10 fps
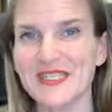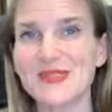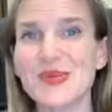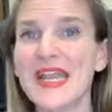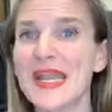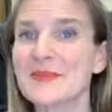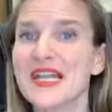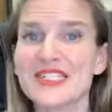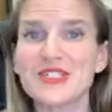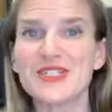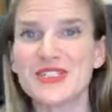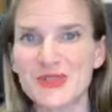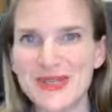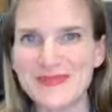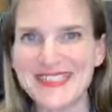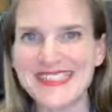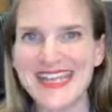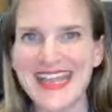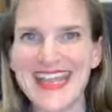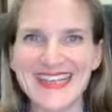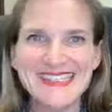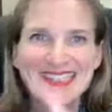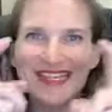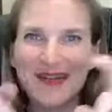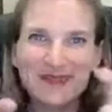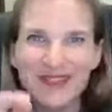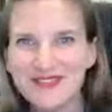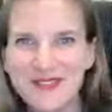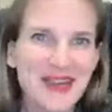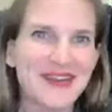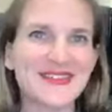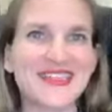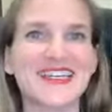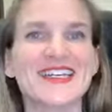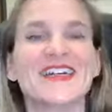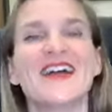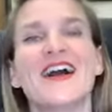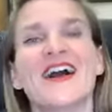So again, I'm glad you could join me today. I see a couple of you out there.